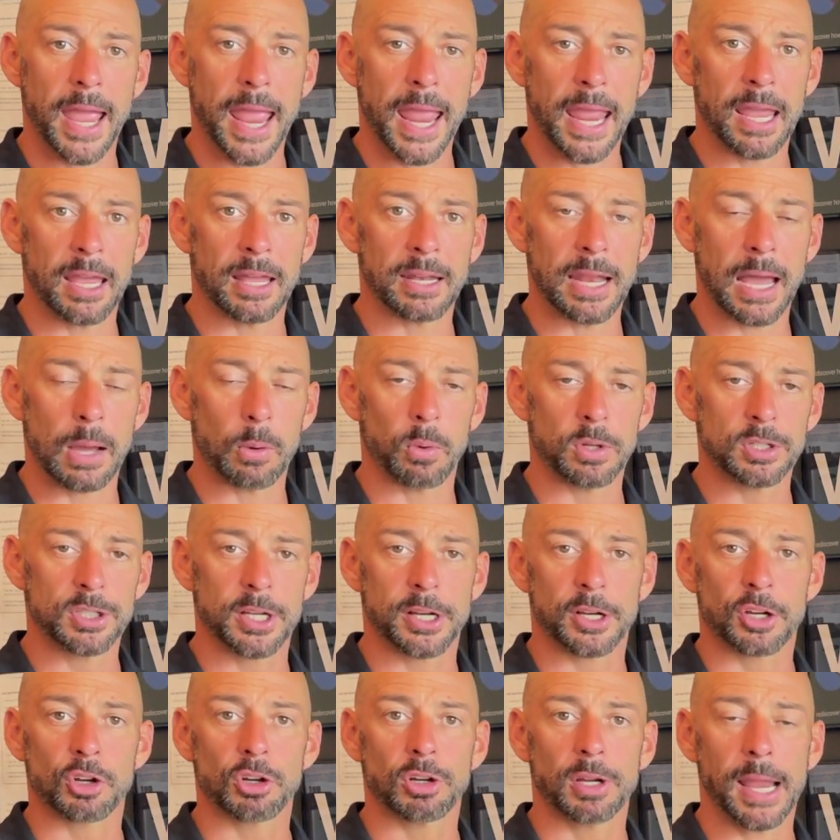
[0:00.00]
And I want you
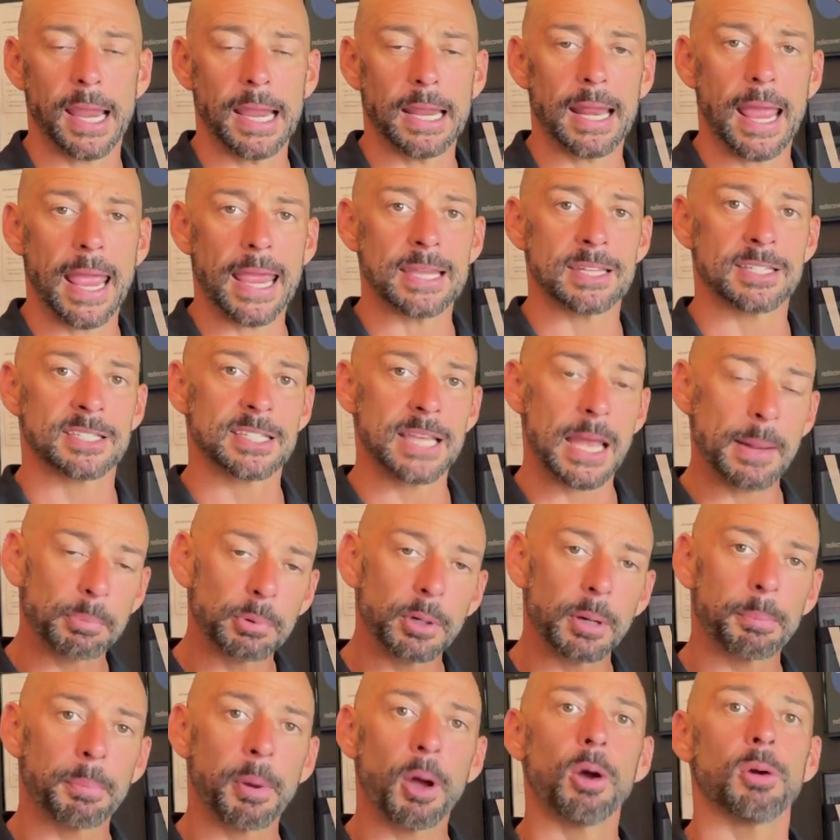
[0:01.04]
to create a
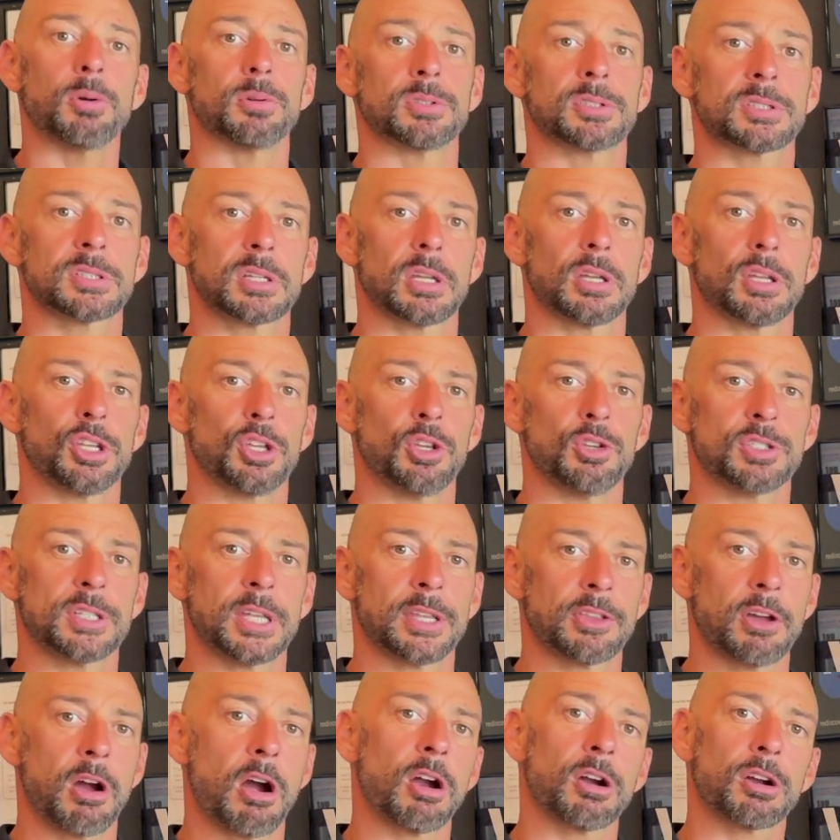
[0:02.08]
separate post
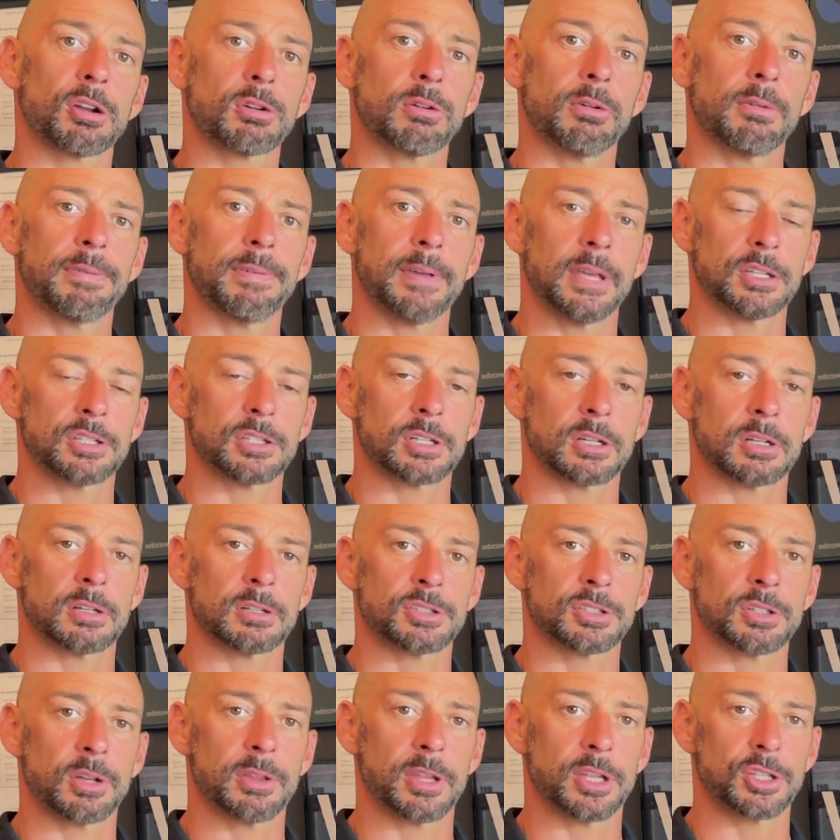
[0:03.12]
using the article feature
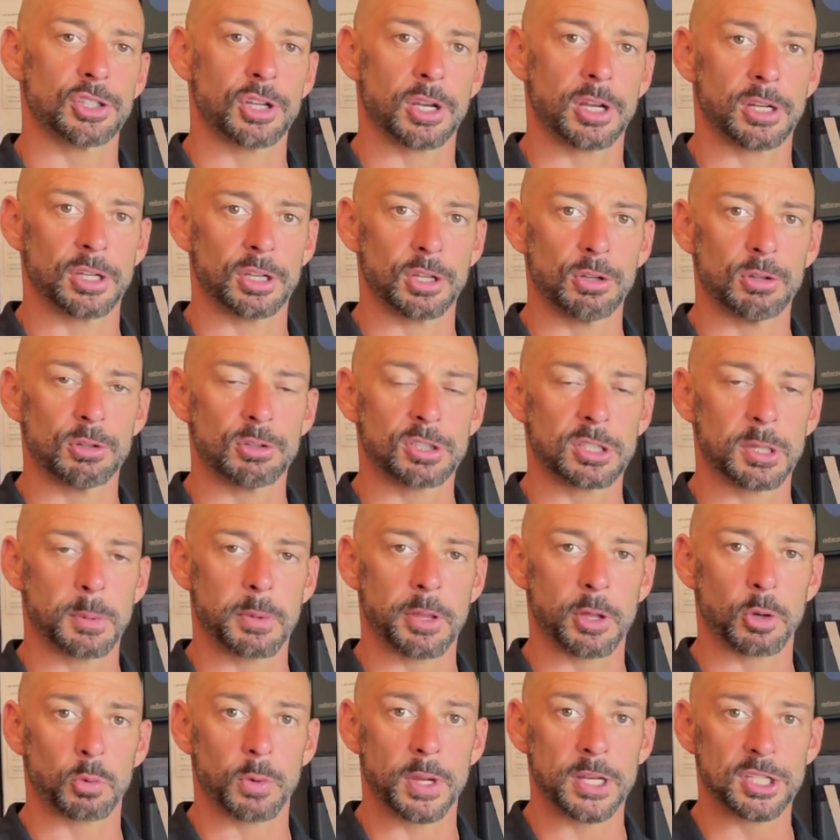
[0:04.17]
so that you can use some of
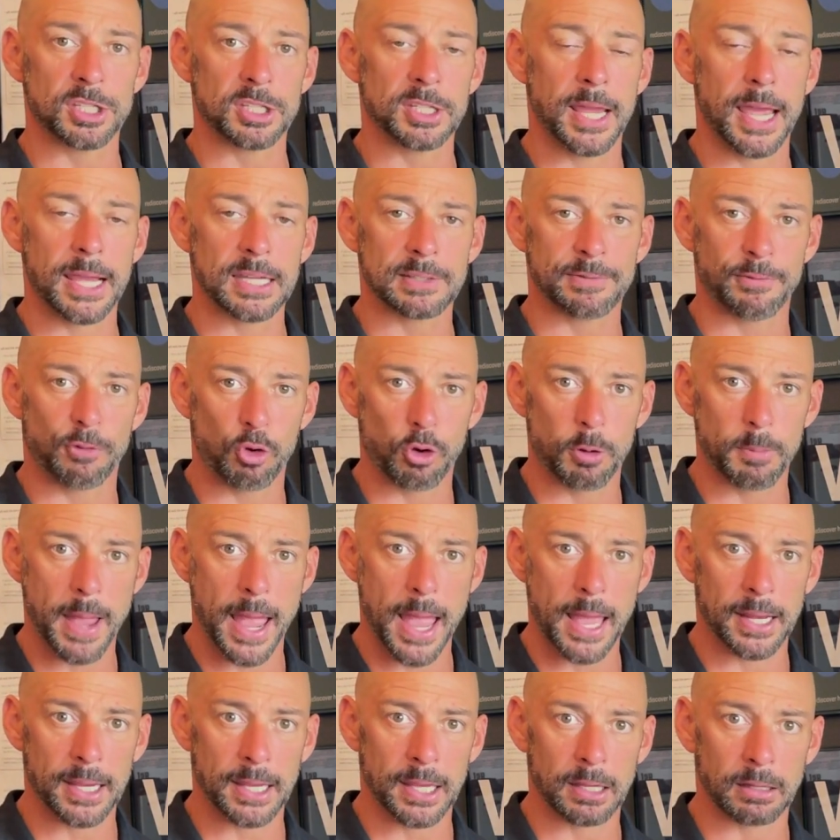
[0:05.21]
the rich text
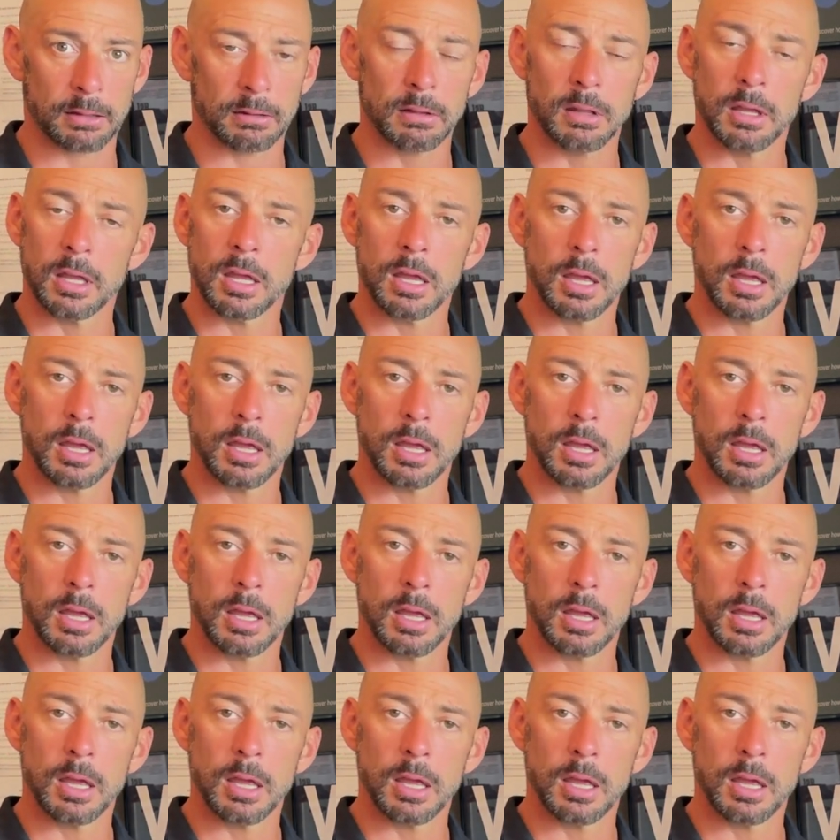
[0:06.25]
formatting,